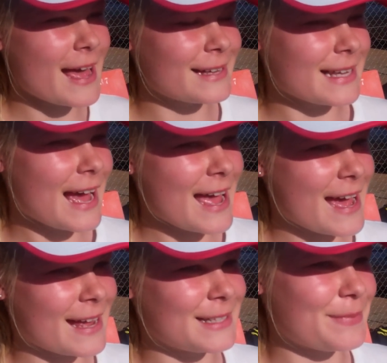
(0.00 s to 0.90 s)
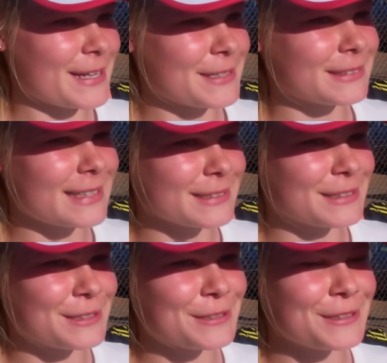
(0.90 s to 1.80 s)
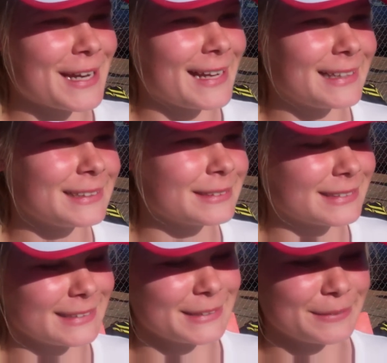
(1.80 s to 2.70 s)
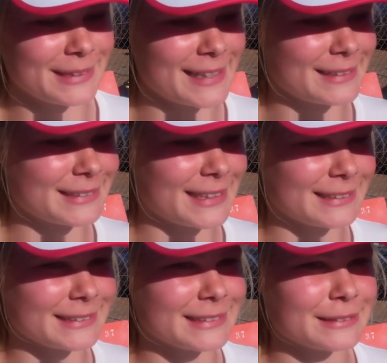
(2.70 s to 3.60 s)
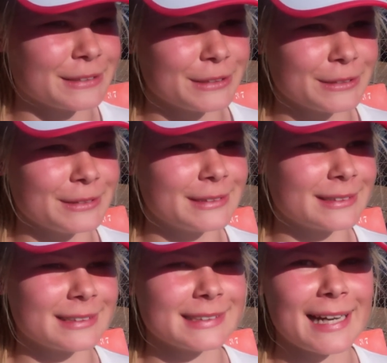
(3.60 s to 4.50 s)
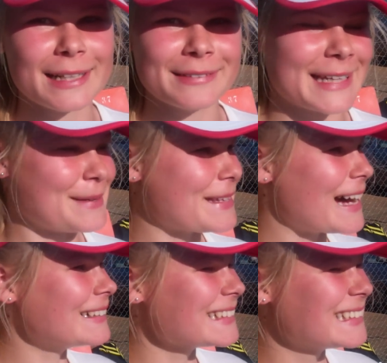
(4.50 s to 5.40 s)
and I had special altitude training since we like changing altitudes because I live in Cape Town.